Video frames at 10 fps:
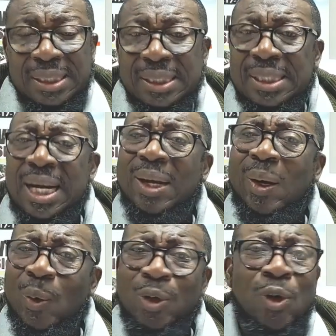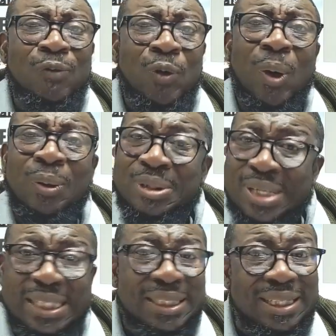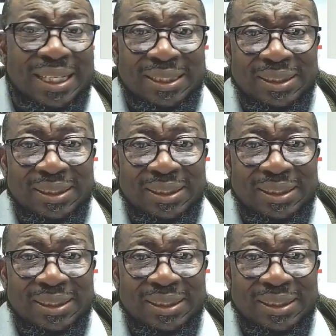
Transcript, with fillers: The glory of God rested.